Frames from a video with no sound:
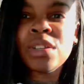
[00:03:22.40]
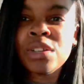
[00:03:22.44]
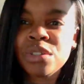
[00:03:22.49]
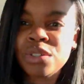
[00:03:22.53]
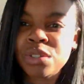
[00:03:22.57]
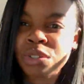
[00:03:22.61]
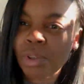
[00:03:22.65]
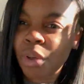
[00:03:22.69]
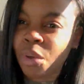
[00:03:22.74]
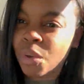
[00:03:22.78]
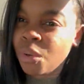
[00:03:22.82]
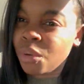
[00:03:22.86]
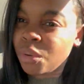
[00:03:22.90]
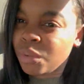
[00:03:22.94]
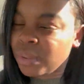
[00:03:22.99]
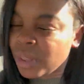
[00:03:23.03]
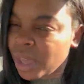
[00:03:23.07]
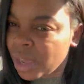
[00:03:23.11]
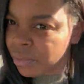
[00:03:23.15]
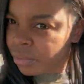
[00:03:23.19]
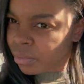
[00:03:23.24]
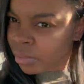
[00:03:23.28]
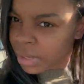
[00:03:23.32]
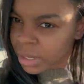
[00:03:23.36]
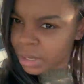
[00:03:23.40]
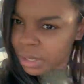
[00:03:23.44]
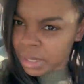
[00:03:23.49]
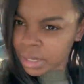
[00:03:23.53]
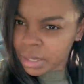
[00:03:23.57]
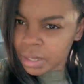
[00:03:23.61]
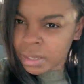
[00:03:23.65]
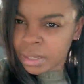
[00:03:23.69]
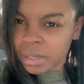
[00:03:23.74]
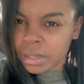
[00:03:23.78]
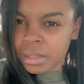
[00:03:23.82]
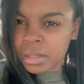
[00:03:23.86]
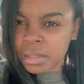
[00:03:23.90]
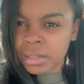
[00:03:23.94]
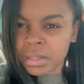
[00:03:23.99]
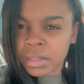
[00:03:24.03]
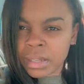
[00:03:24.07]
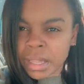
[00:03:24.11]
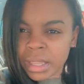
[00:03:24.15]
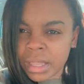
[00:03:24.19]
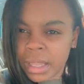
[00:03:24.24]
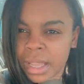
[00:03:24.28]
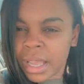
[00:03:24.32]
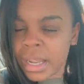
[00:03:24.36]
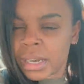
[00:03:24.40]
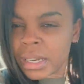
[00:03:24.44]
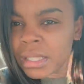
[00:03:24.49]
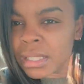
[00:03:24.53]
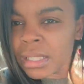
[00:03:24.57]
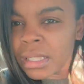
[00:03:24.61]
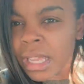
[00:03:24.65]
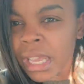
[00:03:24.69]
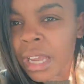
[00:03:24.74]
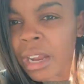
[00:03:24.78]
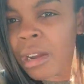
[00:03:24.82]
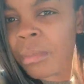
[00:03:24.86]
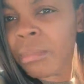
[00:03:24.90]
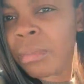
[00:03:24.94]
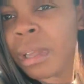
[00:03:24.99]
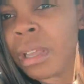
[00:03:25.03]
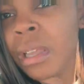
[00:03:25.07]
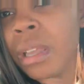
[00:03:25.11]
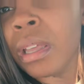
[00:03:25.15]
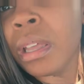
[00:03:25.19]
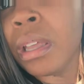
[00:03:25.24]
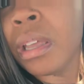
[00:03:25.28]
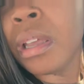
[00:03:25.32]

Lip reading: so that kind of scared me.